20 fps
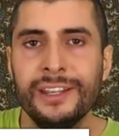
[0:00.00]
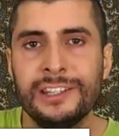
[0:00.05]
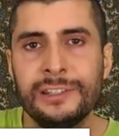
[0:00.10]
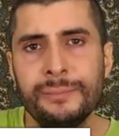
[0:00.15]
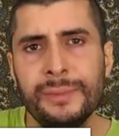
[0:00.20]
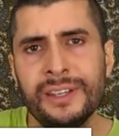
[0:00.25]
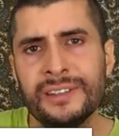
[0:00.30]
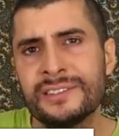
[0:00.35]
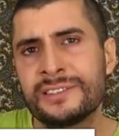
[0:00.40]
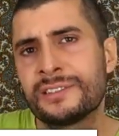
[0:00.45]
it
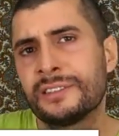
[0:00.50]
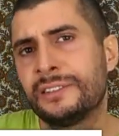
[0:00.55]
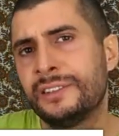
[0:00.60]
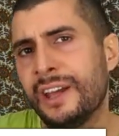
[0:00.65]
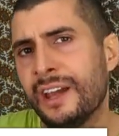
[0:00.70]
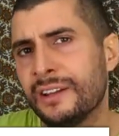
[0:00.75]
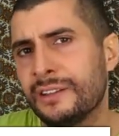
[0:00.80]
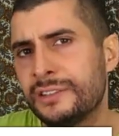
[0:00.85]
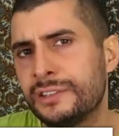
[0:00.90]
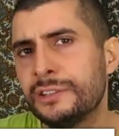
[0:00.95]
means
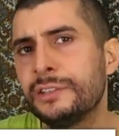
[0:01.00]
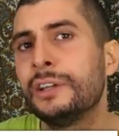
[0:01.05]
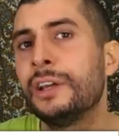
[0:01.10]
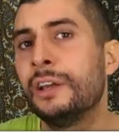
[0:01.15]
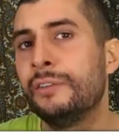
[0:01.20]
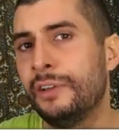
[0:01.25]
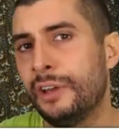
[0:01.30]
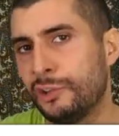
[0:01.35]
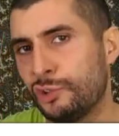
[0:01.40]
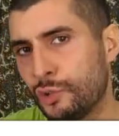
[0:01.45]
that,
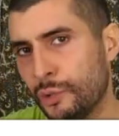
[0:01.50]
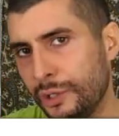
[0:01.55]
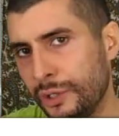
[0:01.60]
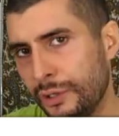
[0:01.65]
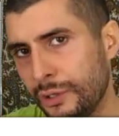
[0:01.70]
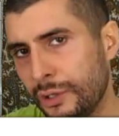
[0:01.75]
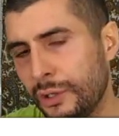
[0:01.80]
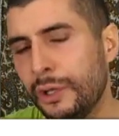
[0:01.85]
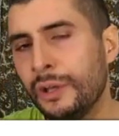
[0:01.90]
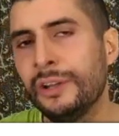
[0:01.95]

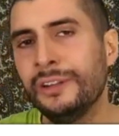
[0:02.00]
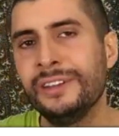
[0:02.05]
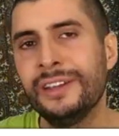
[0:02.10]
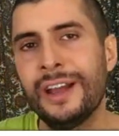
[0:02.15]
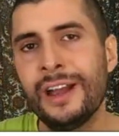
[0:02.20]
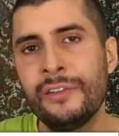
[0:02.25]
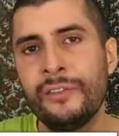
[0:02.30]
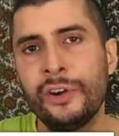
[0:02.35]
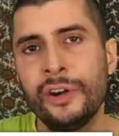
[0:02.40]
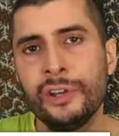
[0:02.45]
eventually, the
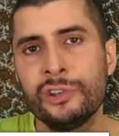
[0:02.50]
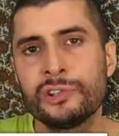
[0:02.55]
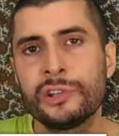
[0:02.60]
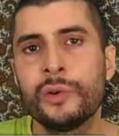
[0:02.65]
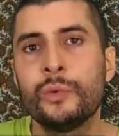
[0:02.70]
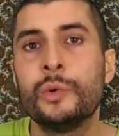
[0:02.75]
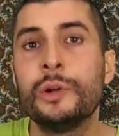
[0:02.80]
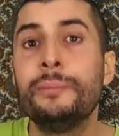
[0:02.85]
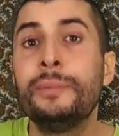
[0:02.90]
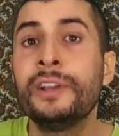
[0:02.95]
average
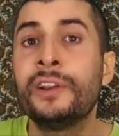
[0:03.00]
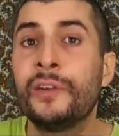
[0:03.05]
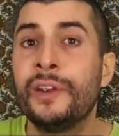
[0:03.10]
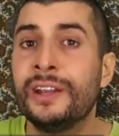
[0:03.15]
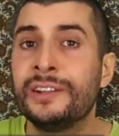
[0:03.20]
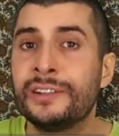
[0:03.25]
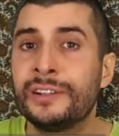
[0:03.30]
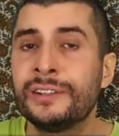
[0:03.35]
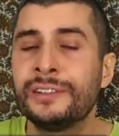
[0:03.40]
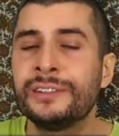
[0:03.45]
will be
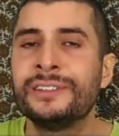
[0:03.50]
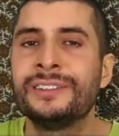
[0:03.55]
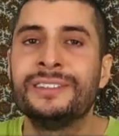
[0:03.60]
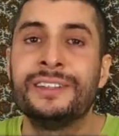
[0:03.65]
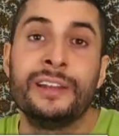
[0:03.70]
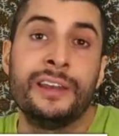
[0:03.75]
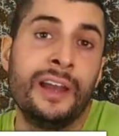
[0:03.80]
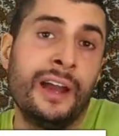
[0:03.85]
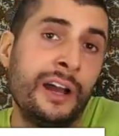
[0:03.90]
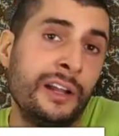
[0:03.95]
greater
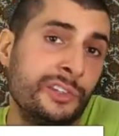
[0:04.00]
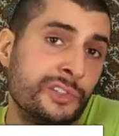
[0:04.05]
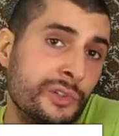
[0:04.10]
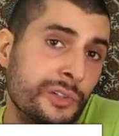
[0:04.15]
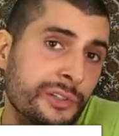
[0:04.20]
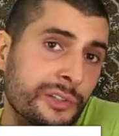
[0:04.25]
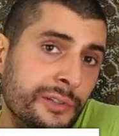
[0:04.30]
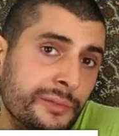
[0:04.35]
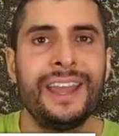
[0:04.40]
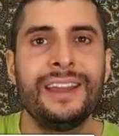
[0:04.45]
than
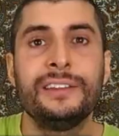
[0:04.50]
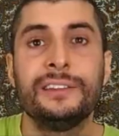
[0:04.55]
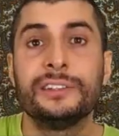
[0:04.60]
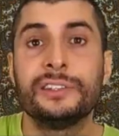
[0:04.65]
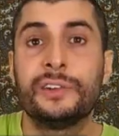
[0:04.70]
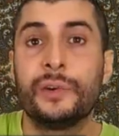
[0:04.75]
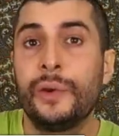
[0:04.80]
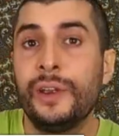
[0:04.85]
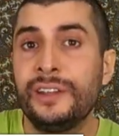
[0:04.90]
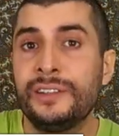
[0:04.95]
100,
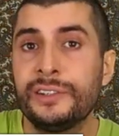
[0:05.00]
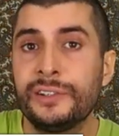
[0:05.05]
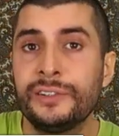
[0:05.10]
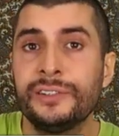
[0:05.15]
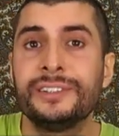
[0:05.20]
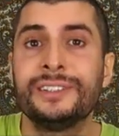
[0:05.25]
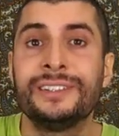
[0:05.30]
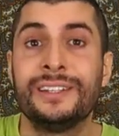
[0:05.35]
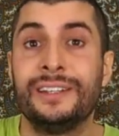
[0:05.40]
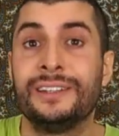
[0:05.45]
and
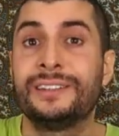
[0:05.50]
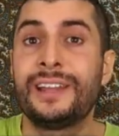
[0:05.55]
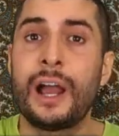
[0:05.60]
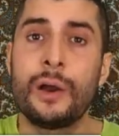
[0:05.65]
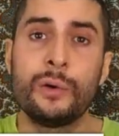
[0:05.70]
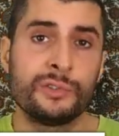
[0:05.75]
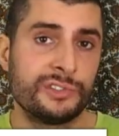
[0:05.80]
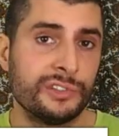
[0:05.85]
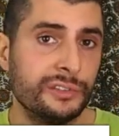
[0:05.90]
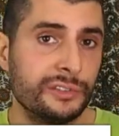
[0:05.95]
greater than
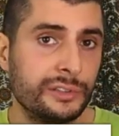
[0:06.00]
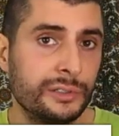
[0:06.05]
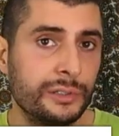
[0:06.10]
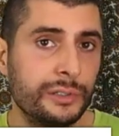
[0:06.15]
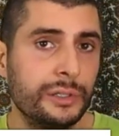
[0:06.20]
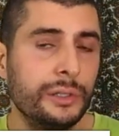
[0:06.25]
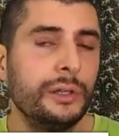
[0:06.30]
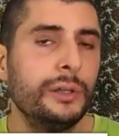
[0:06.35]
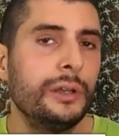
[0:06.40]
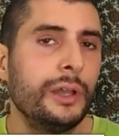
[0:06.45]
1000,
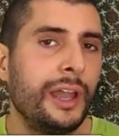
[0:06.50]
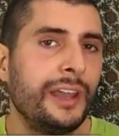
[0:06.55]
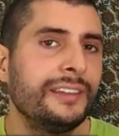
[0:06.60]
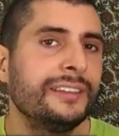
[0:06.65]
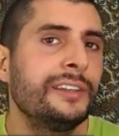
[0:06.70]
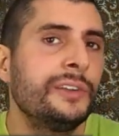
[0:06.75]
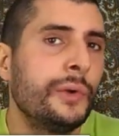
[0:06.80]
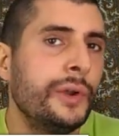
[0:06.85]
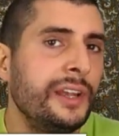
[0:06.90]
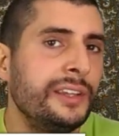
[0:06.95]

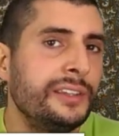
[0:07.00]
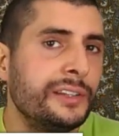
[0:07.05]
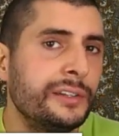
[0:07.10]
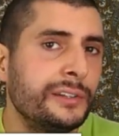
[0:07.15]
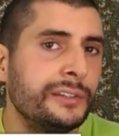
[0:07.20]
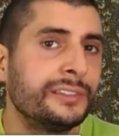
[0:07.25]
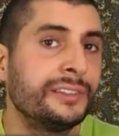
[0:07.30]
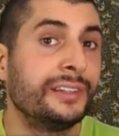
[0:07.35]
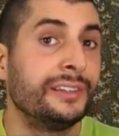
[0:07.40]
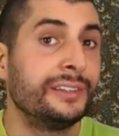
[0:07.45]
and
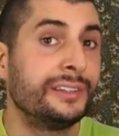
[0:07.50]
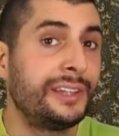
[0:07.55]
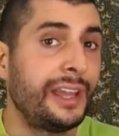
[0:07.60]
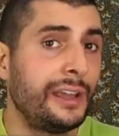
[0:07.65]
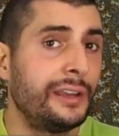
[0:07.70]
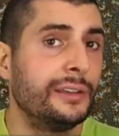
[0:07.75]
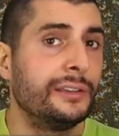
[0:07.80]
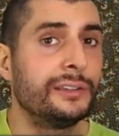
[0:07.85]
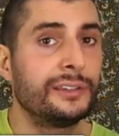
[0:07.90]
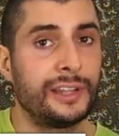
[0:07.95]
greater than
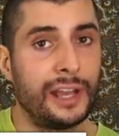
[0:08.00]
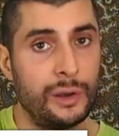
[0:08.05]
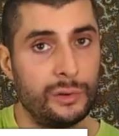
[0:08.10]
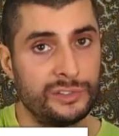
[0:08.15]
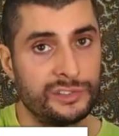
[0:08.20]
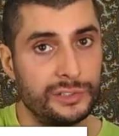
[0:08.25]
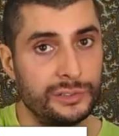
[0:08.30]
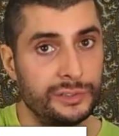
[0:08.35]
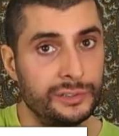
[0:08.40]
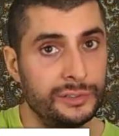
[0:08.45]

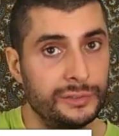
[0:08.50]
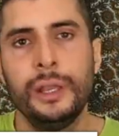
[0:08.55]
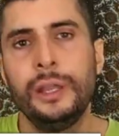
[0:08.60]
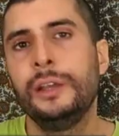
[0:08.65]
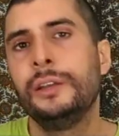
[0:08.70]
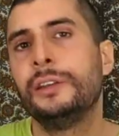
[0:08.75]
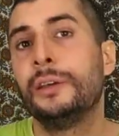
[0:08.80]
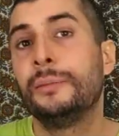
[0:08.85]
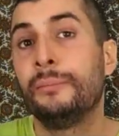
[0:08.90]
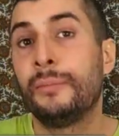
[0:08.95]
10,000.
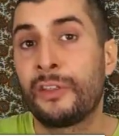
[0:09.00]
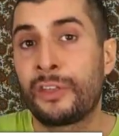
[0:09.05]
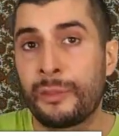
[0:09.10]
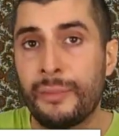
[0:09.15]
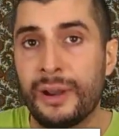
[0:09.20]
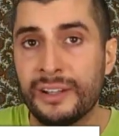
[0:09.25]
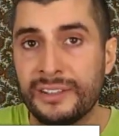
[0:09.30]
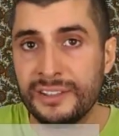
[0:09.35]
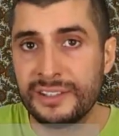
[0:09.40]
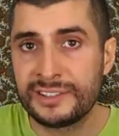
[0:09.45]
In
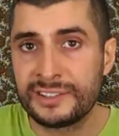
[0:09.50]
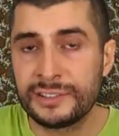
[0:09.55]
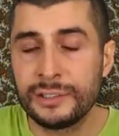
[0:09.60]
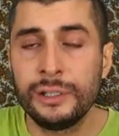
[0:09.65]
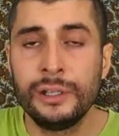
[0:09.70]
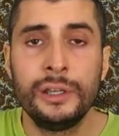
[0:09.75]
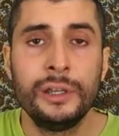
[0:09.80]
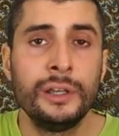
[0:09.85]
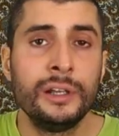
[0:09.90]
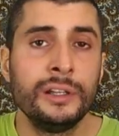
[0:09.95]
mathematics,
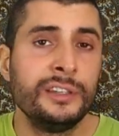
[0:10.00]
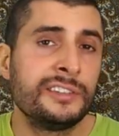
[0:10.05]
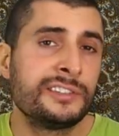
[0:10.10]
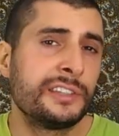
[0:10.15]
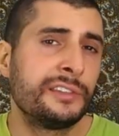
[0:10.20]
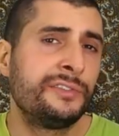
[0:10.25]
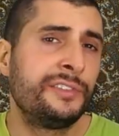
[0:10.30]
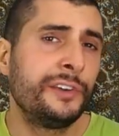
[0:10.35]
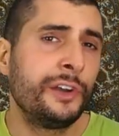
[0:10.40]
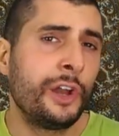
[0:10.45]

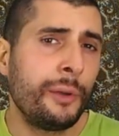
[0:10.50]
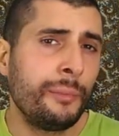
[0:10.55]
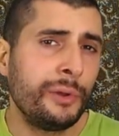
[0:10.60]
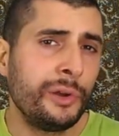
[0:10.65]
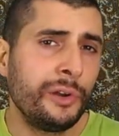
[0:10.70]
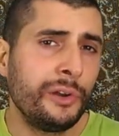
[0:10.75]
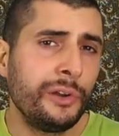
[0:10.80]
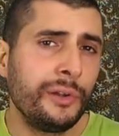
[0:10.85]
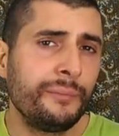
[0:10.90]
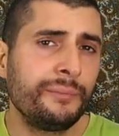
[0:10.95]
this
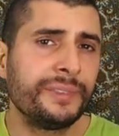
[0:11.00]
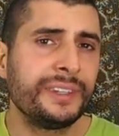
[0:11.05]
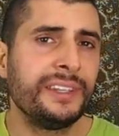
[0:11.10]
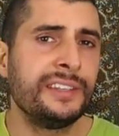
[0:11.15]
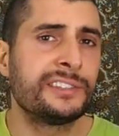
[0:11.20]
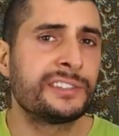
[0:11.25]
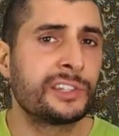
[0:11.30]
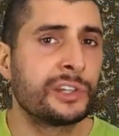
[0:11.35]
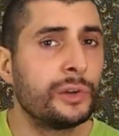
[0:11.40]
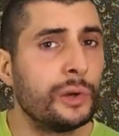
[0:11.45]
phenomenon
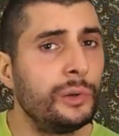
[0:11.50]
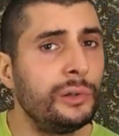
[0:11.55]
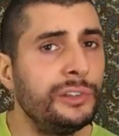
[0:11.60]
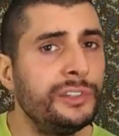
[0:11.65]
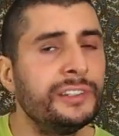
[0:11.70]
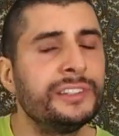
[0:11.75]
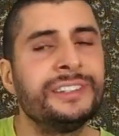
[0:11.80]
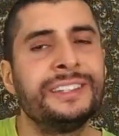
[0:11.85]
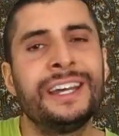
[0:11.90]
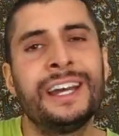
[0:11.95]
is
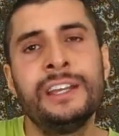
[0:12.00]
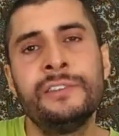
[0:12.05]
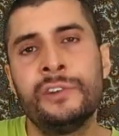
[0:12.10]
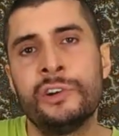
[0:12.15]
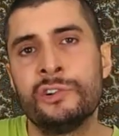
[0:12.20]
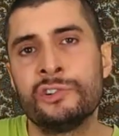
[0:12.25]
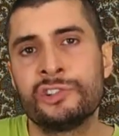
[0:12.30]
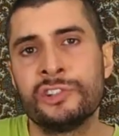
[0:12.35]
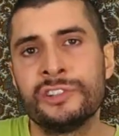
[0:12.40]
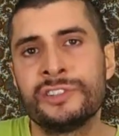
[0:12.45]
called
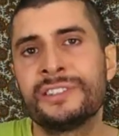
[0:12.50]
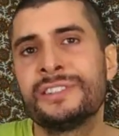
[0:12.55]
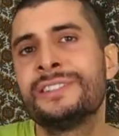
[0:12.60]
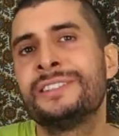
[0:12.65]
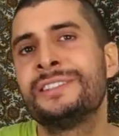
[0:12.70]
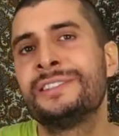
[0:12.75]
divergent